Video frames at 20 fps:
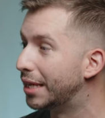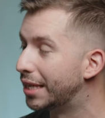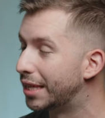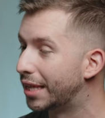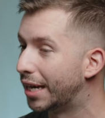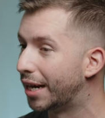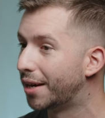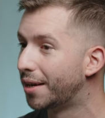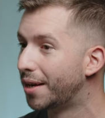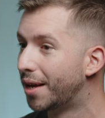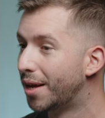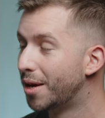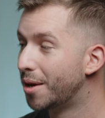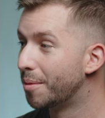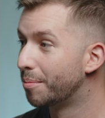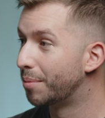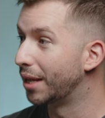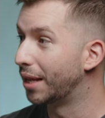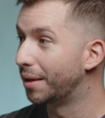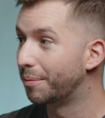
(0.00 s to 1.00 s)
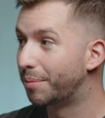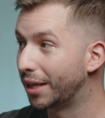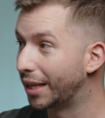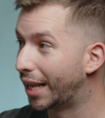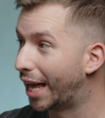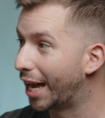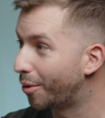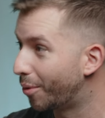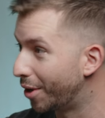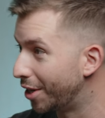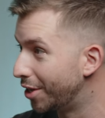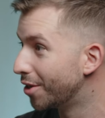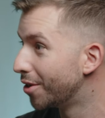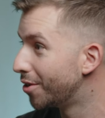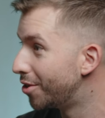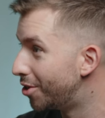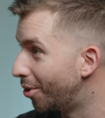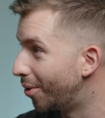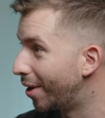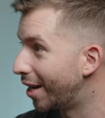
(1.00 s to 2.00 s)
be there. But but like what
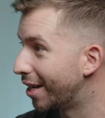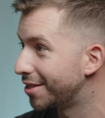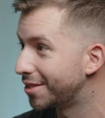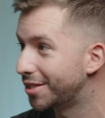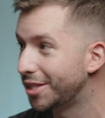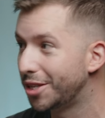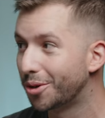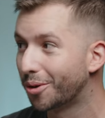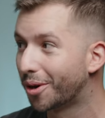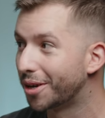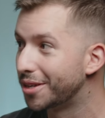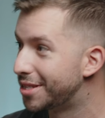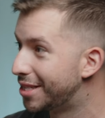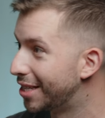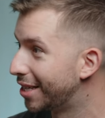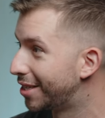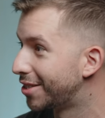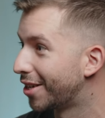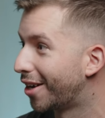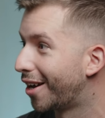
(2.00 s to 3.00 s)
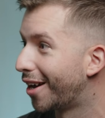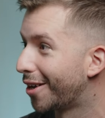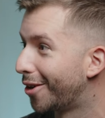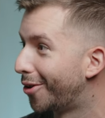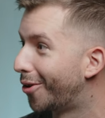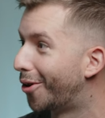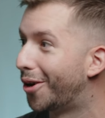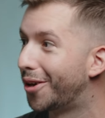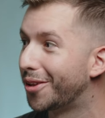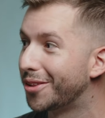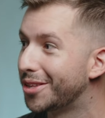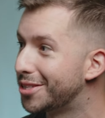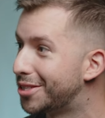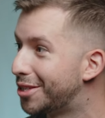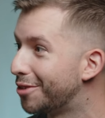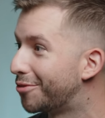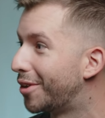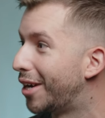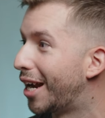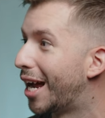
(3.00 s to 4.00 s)
you're doing, I see you on TikTok and all these
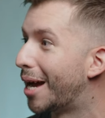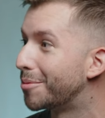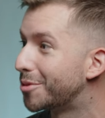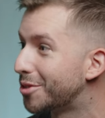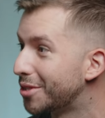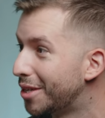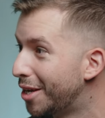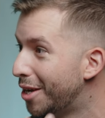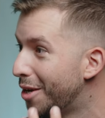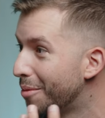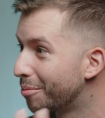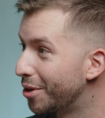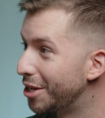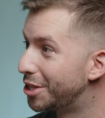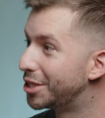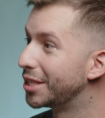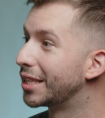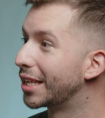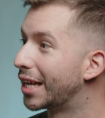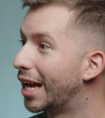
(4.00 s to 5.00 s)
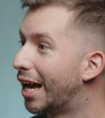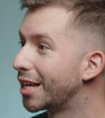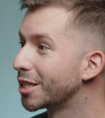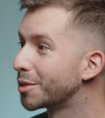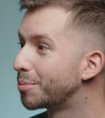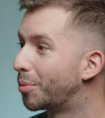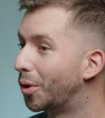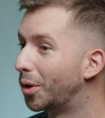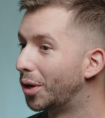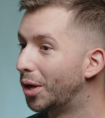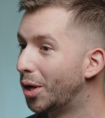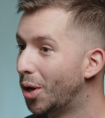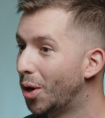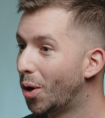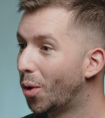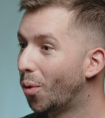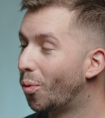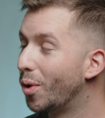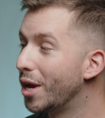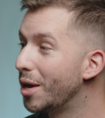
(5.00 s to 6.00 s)
different apps preaching the gospel.
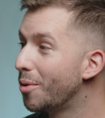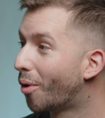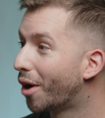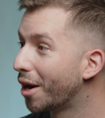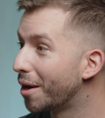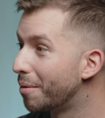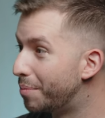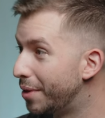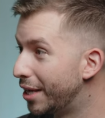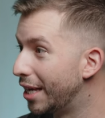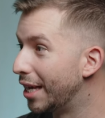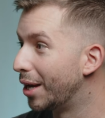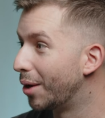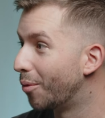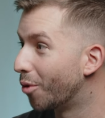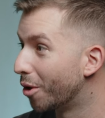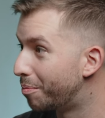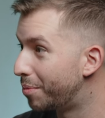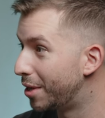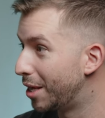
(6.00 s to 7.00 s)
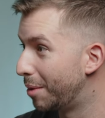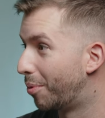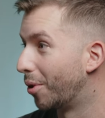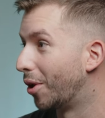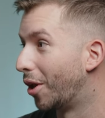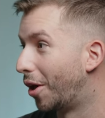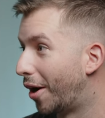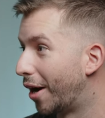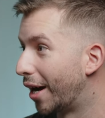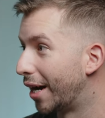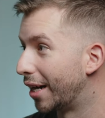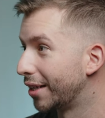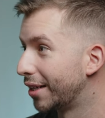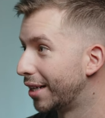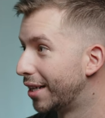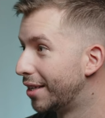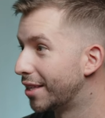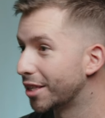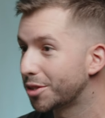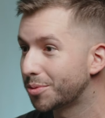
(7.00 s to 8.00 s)
We want to be where people are.
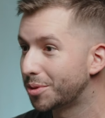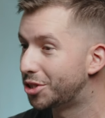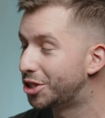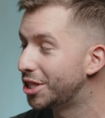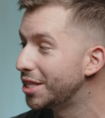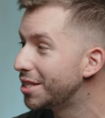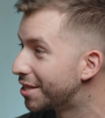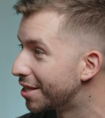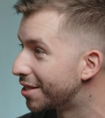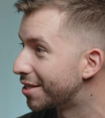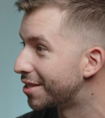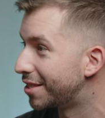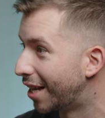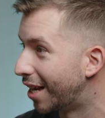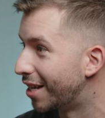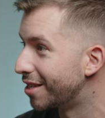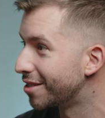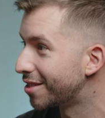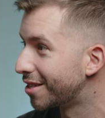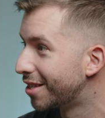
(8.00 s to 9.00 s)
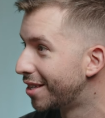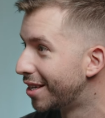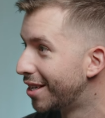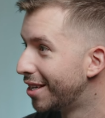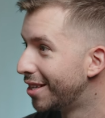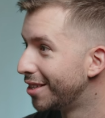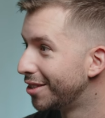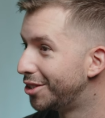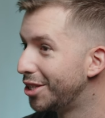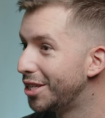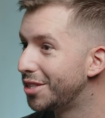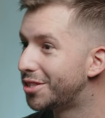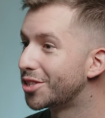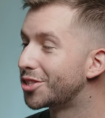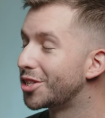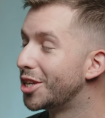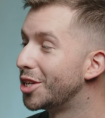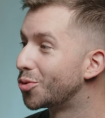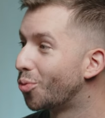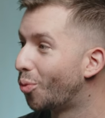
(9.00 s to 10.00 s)
Mm. And that's what mm. Jesus does. Mm.
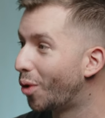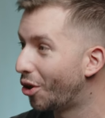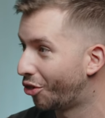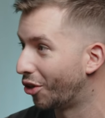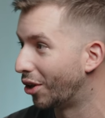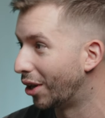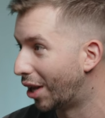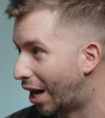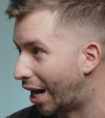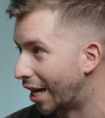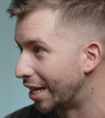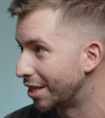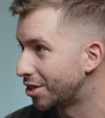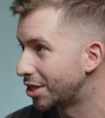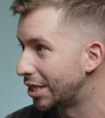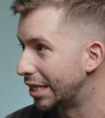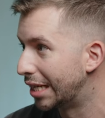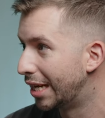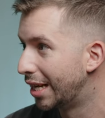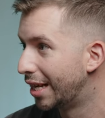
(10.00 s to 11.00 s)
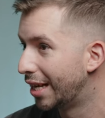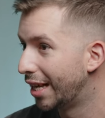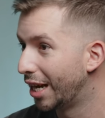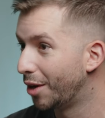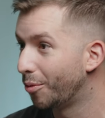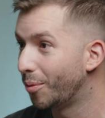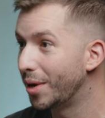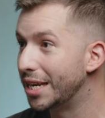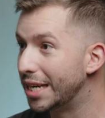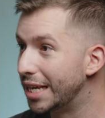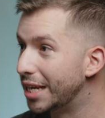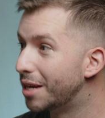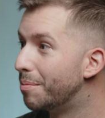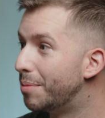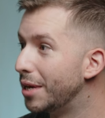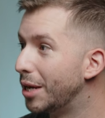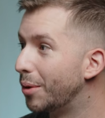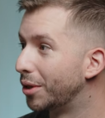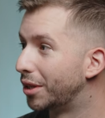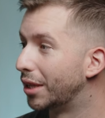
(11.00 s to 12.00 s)
Jesus is with the lost, mm. and we need to
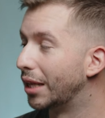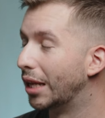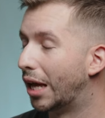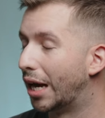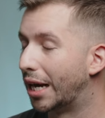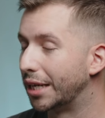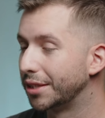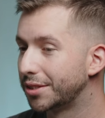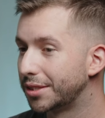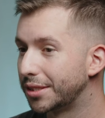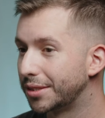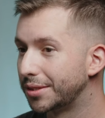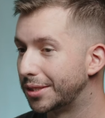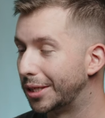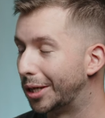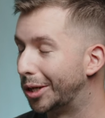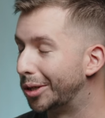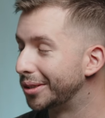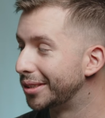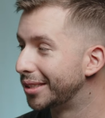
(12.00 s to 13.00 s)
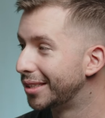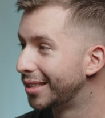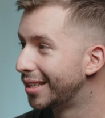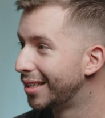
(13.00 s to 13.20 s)
be with the lost. So